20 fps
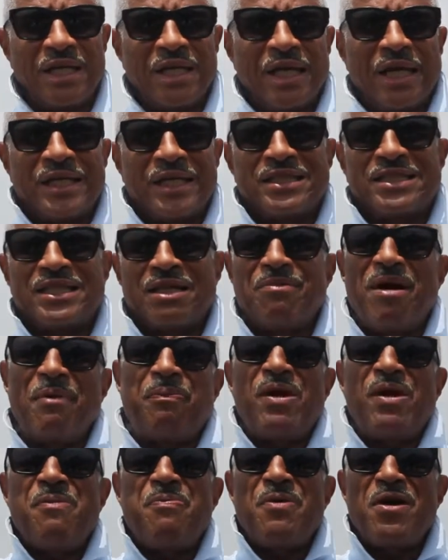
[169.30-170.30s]
And he said, "My
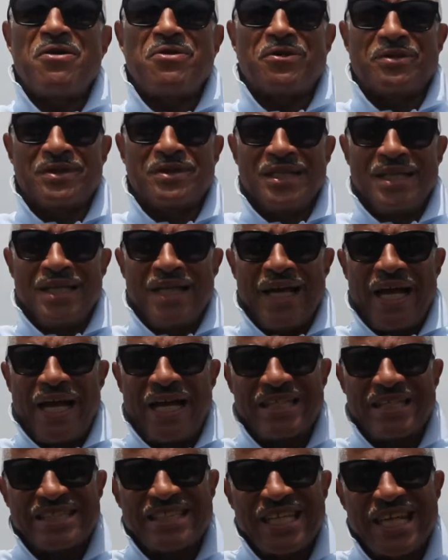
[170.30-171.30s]
people!"
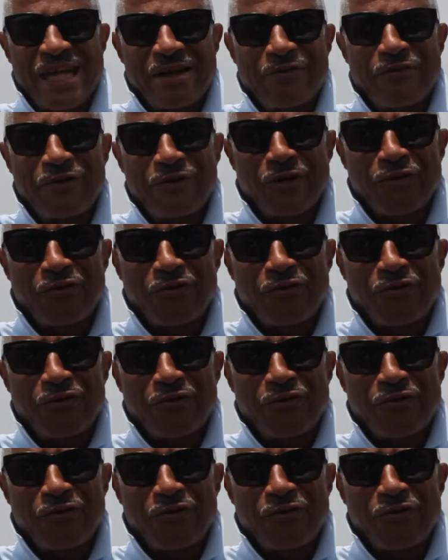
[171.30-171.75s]
And his hair fell